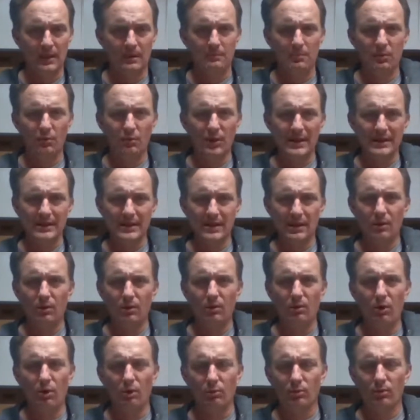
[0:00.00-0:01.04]
but right now
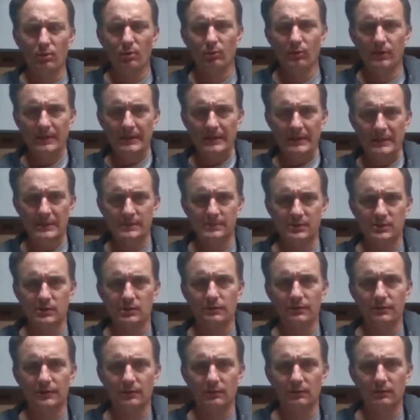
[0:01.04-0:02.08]
all we're really
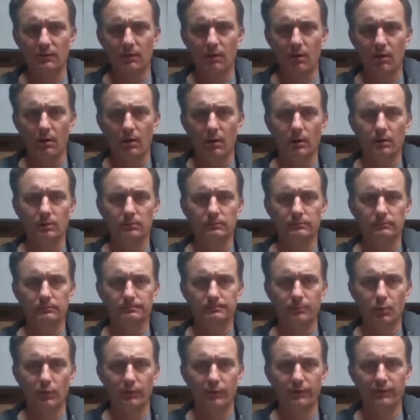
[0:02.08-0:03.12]
observing are
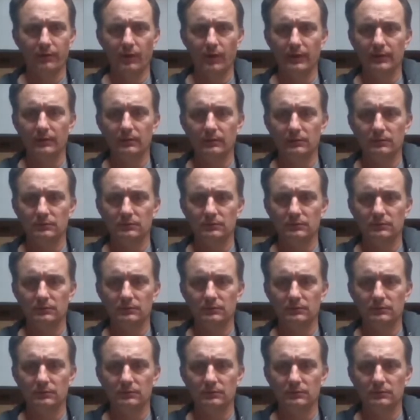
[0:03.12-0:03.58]
points of light.